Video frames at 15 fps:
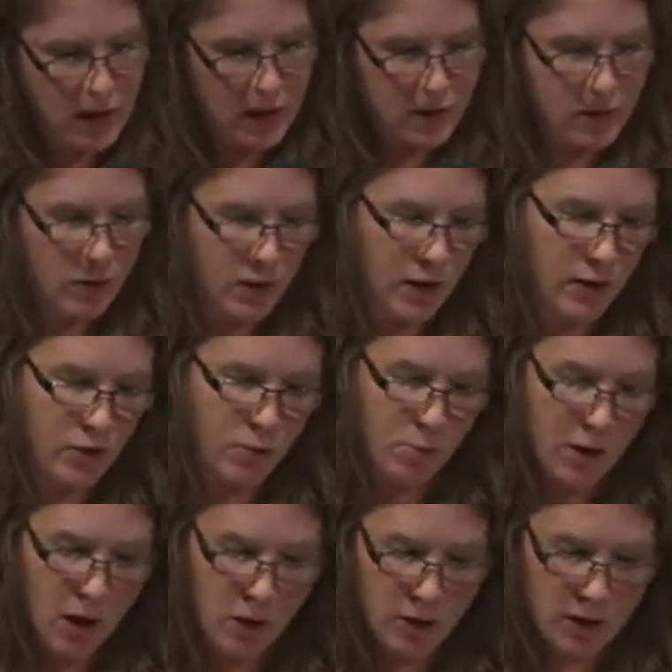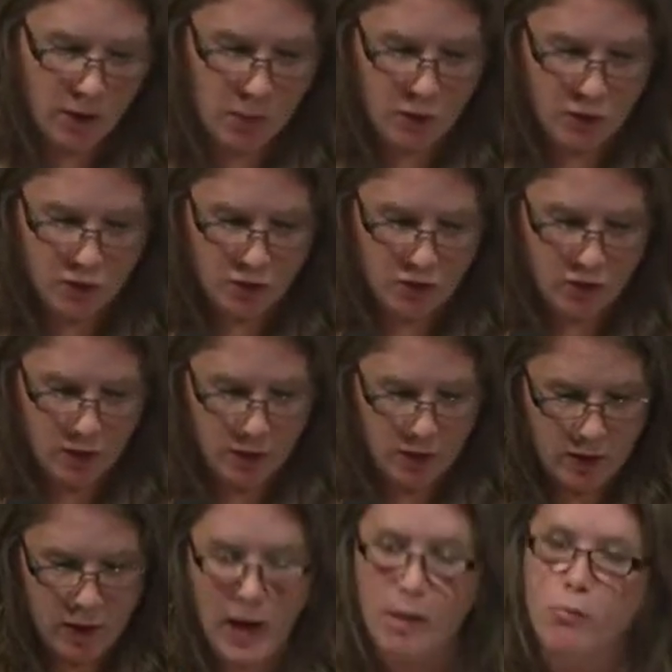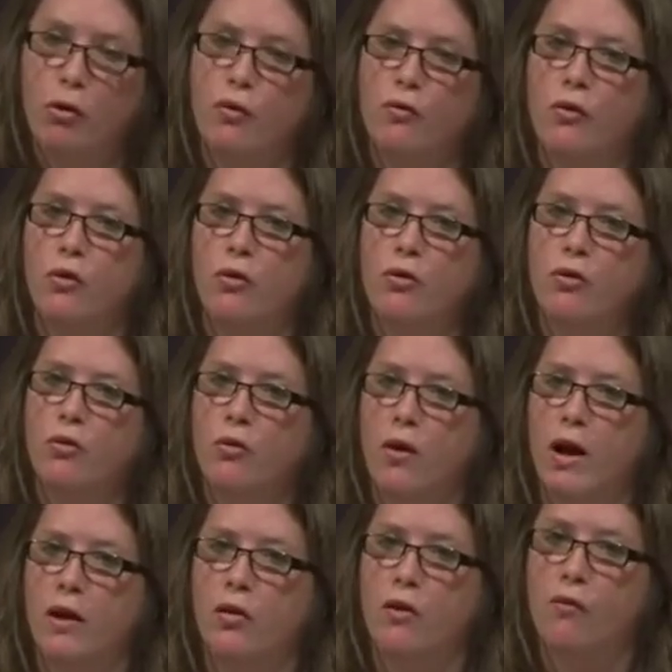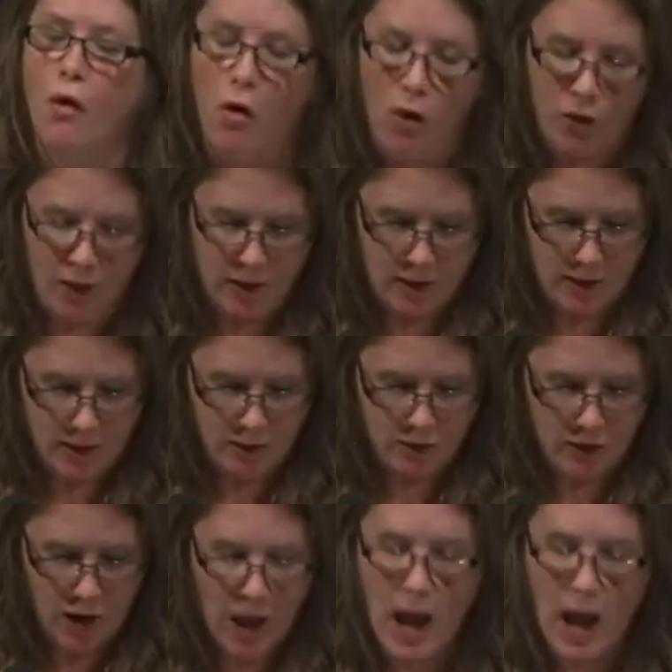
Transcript: nearly exploding with the fragility and perverse strength of all that lives